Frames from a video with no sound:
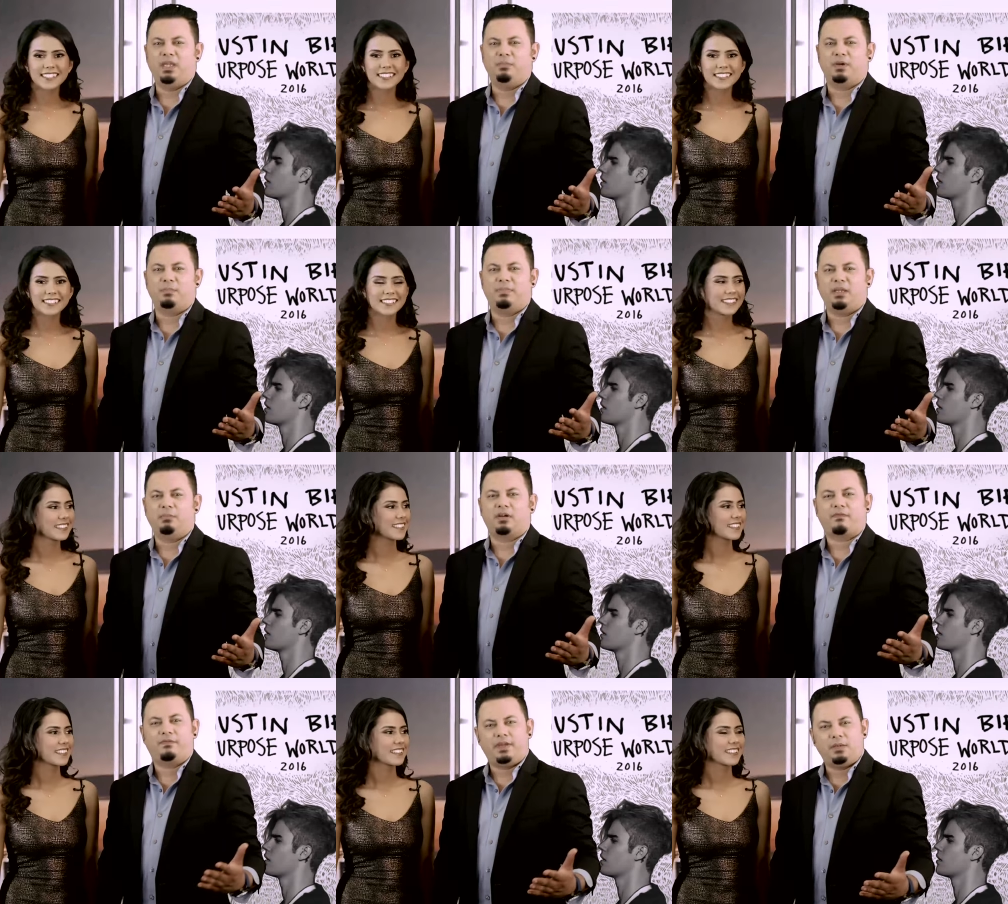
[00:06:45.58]
Speaker 1: Bieber,
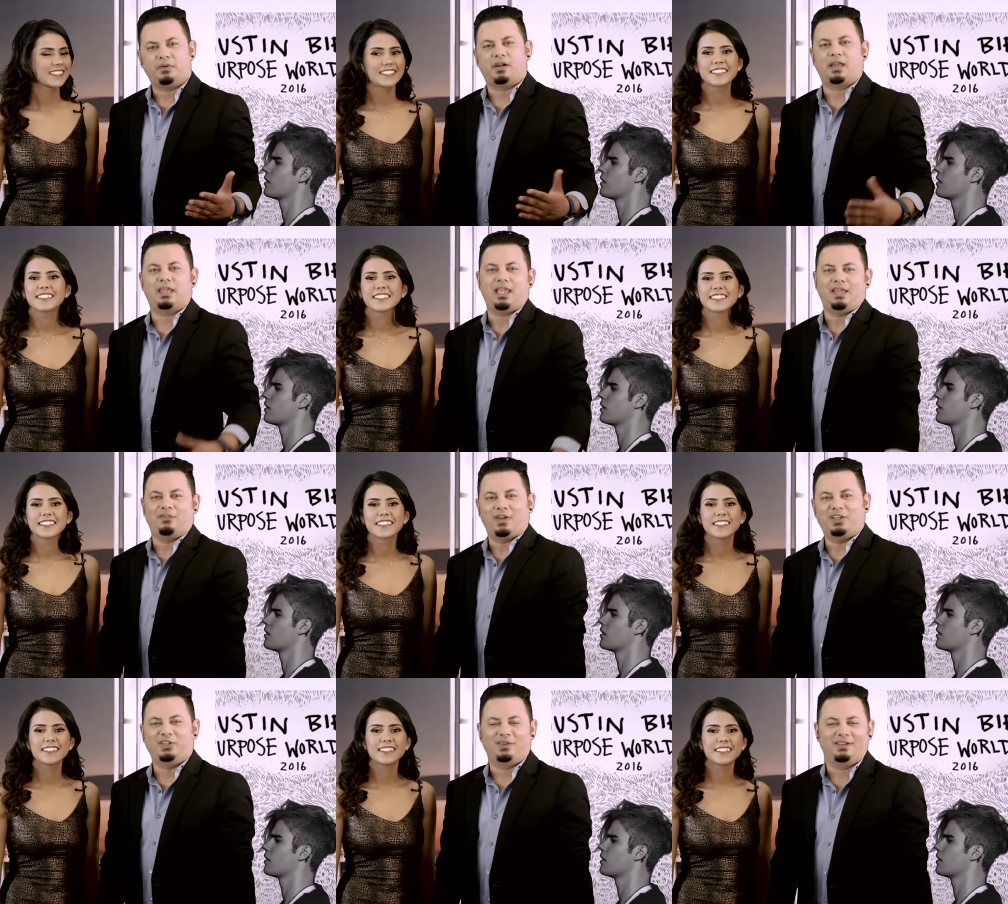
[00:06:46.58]
Bieber Fever again,
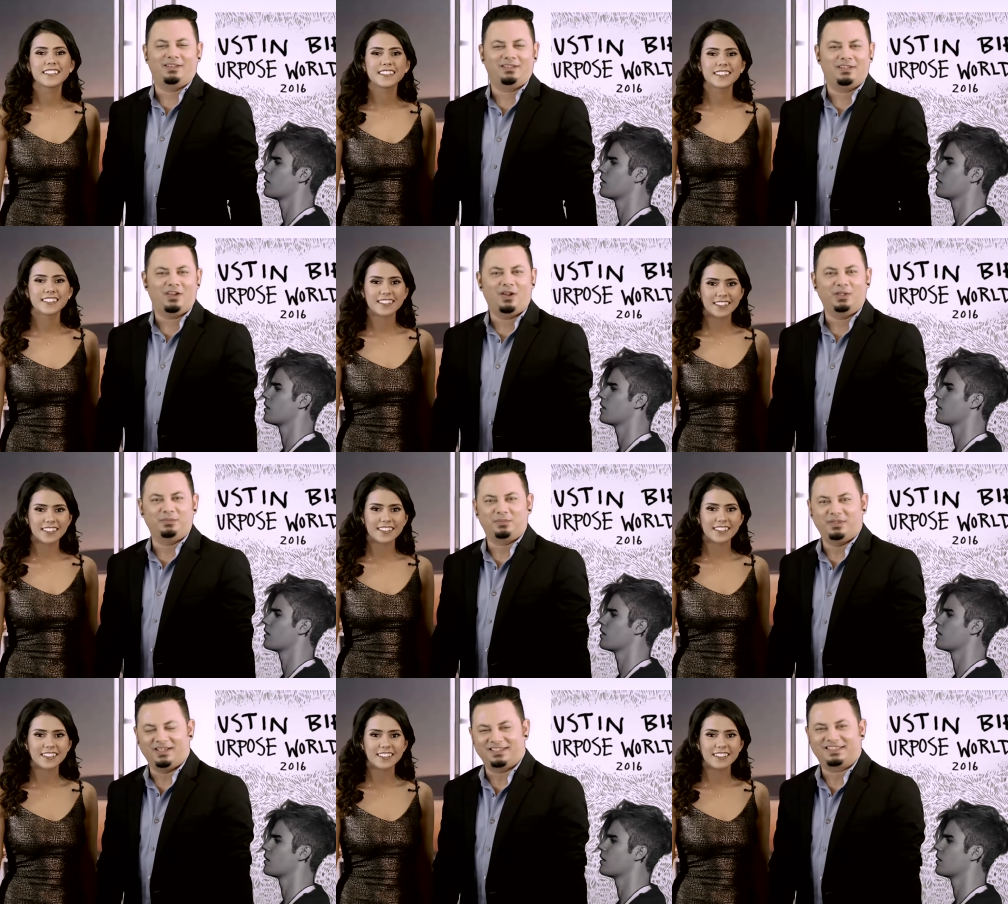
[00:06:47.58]
right here on Hollywood
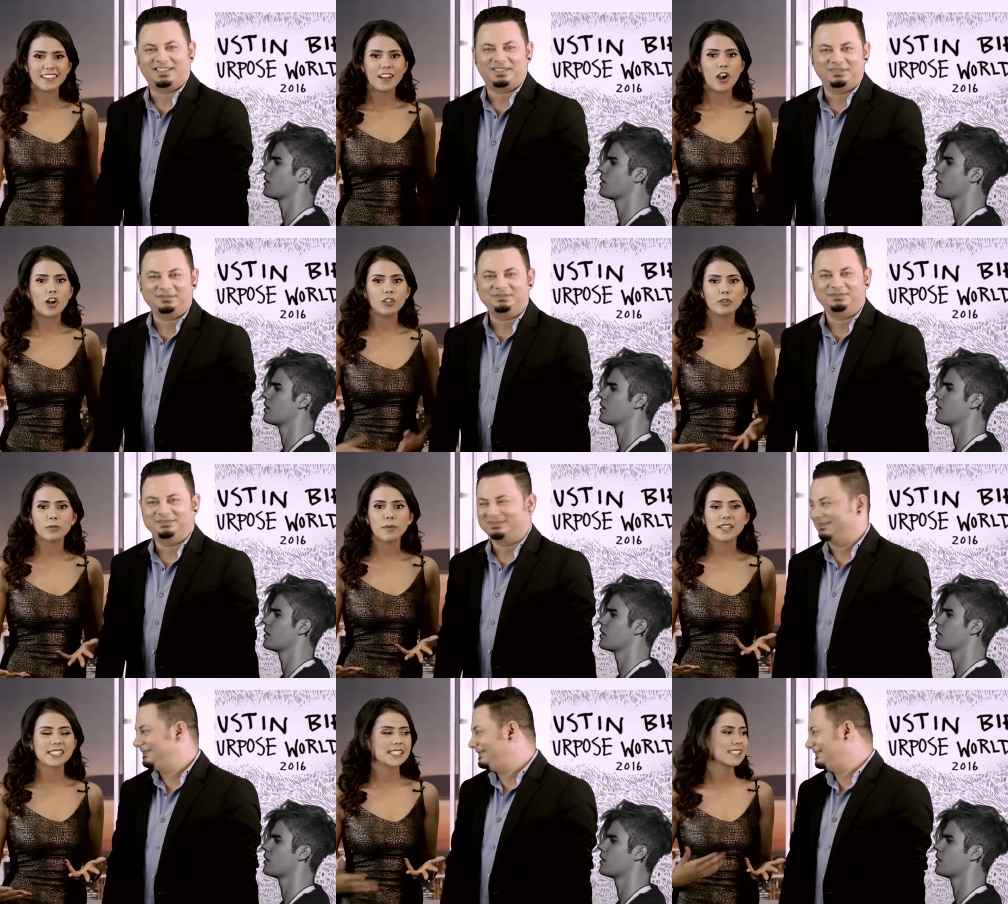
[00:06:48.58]
Buzz.
Speaker 2: Hollywood
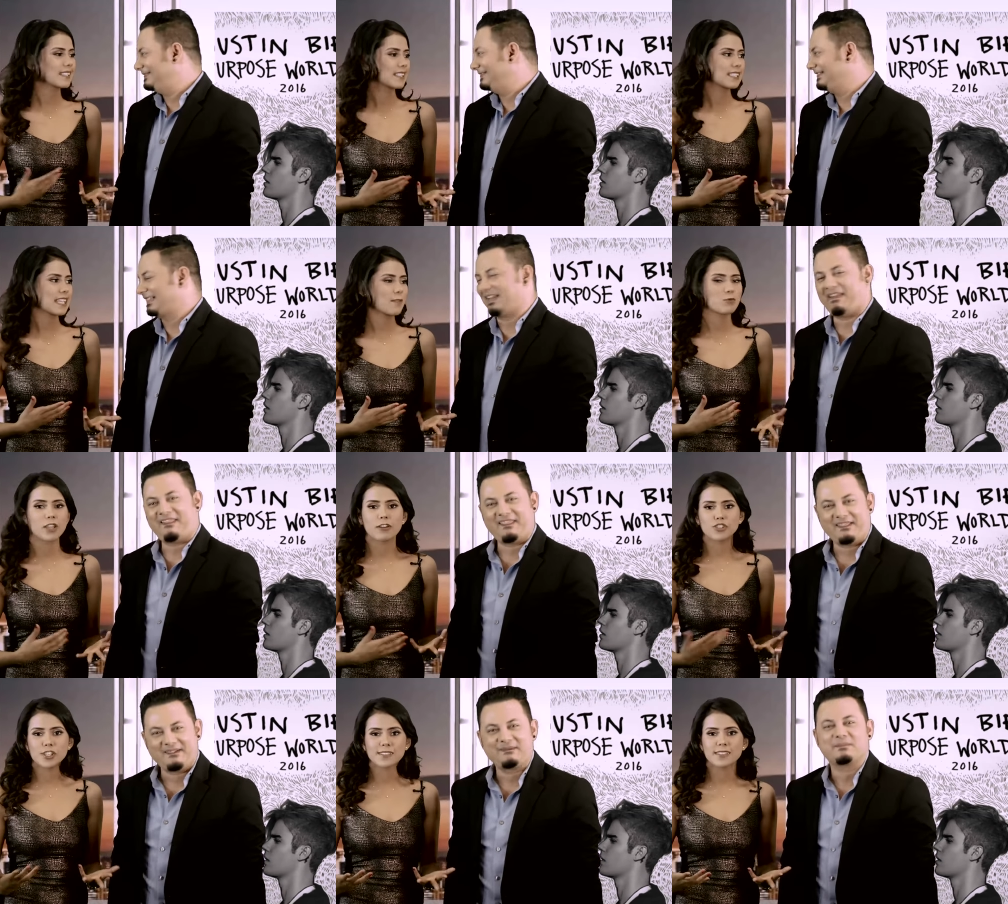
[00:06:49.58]
Buzz isn't the same
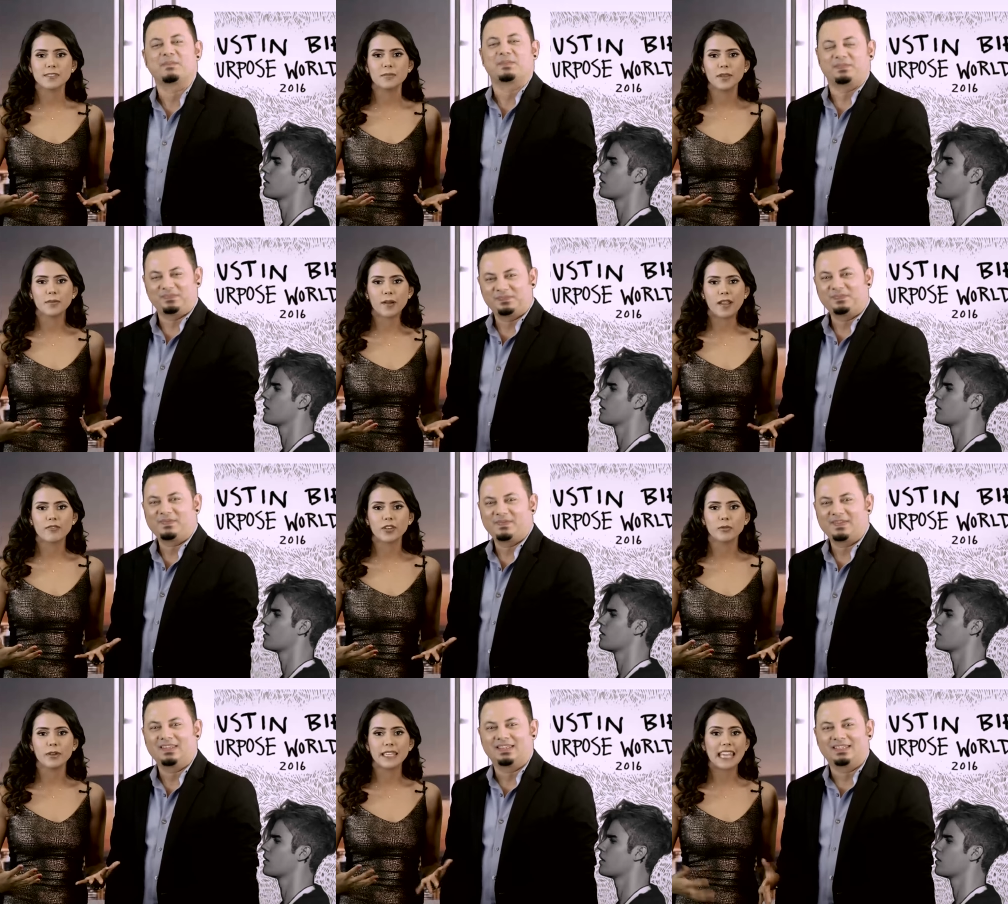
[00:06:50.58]
without Justin Bieber every
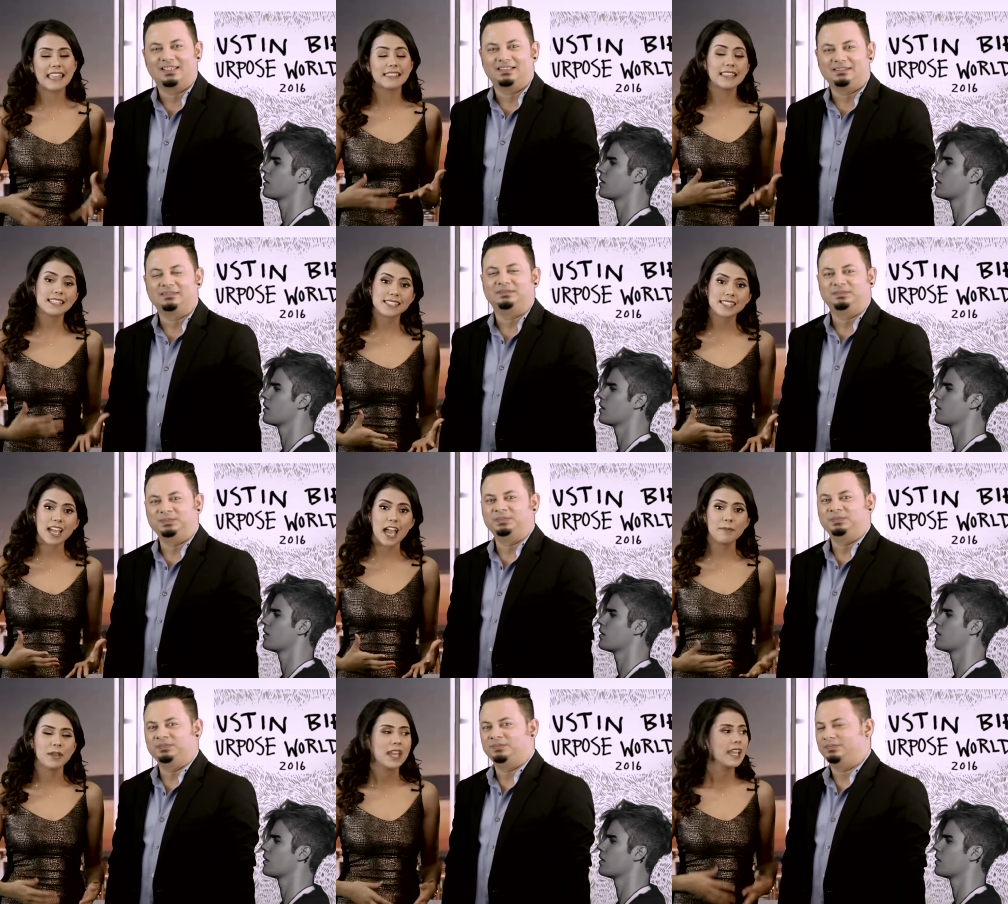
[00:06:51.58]
week, and this
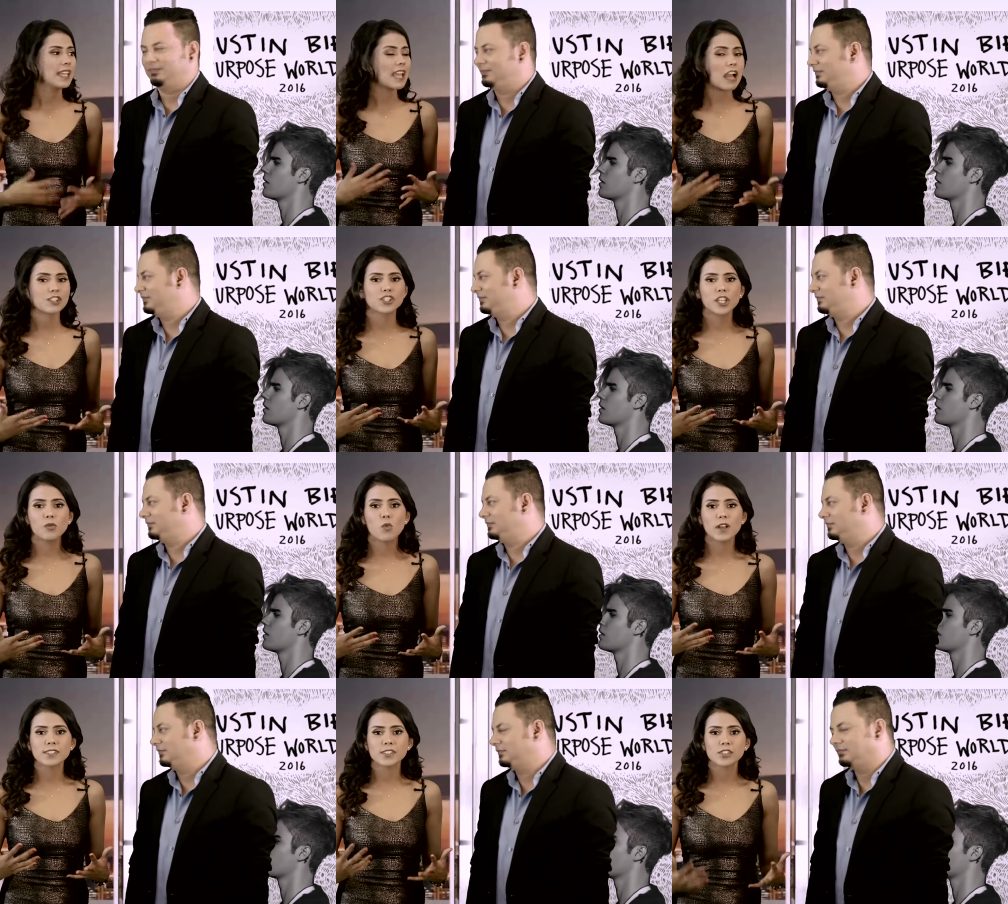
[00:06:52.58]
time he actually
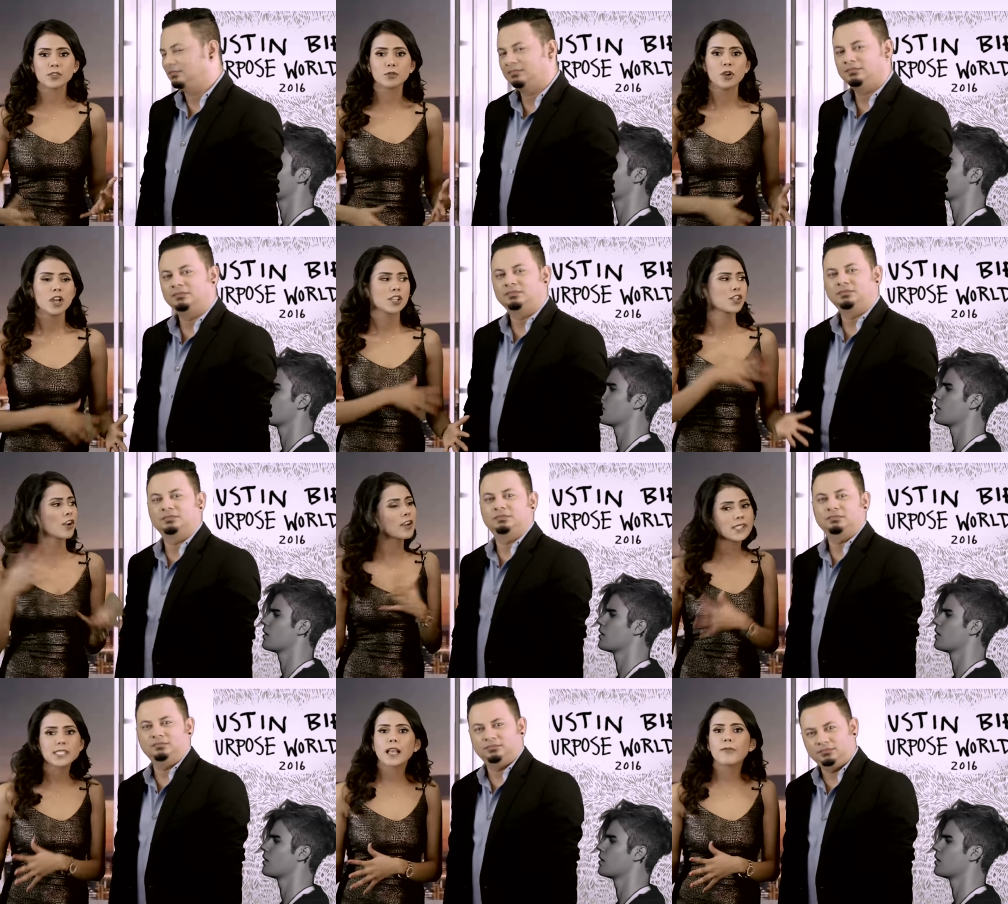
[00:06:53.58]
wants to turn
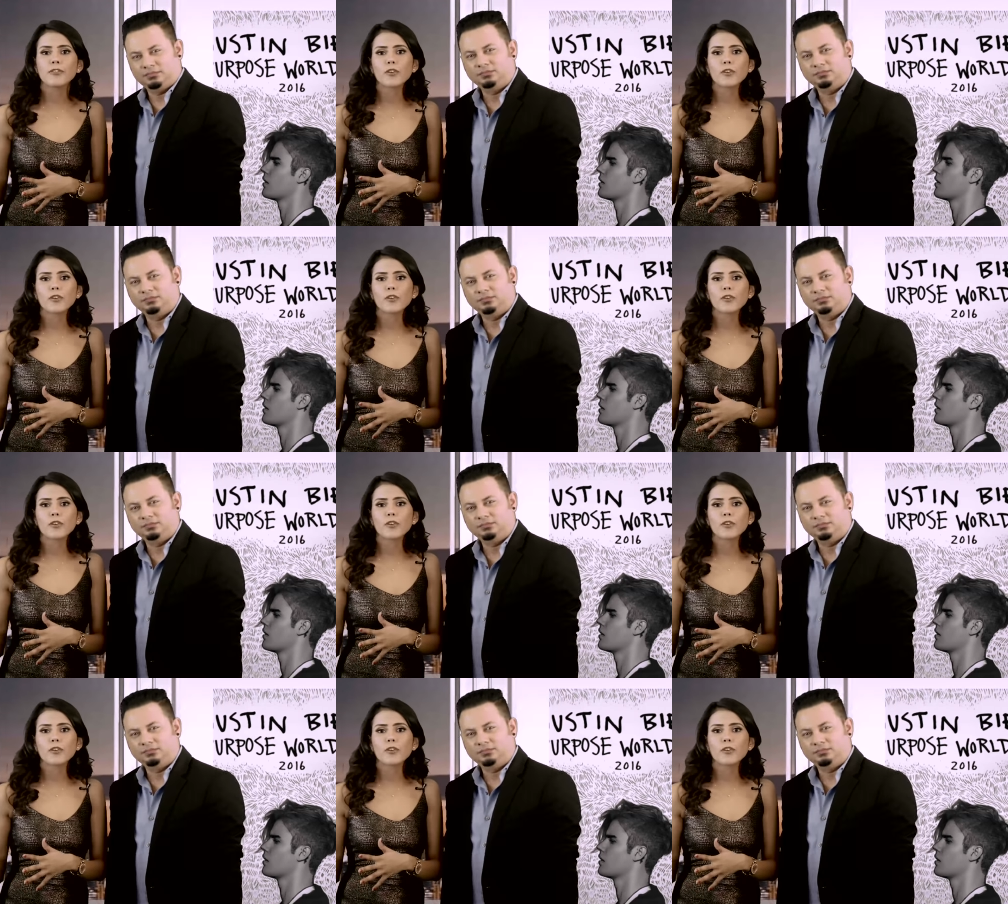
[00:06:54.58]
himself